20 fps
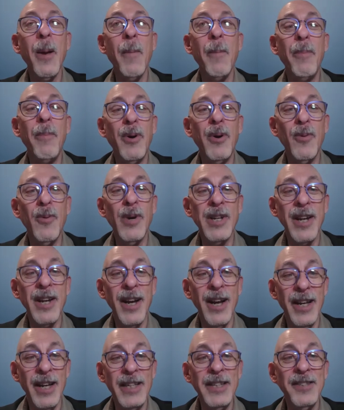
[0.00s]
what
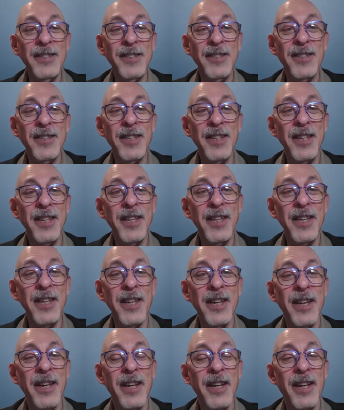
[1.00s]
I see
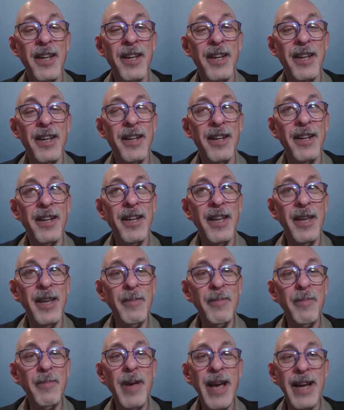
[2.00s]

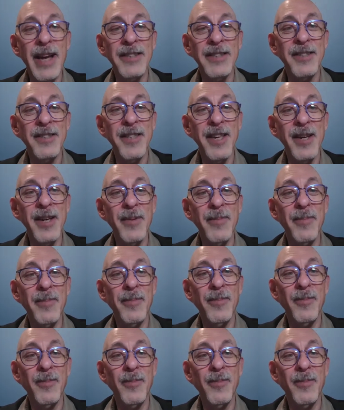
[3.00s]
impacts them